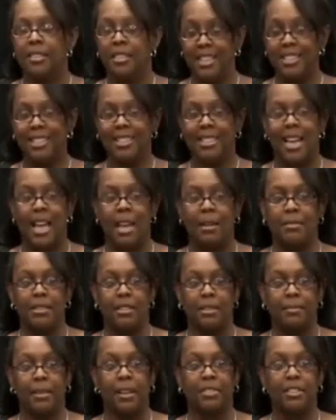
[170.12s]
this time
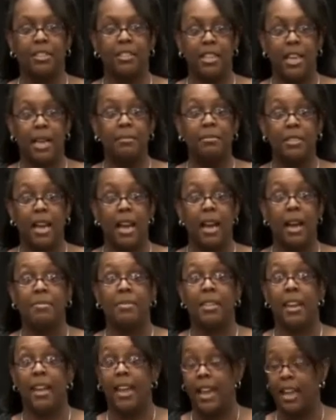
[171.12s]
is about the same
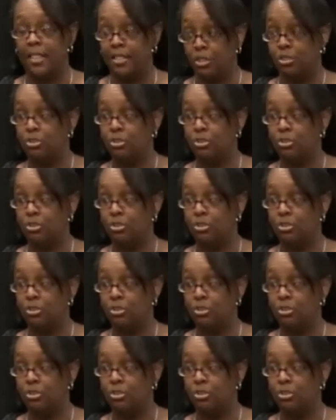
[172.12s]
time that I had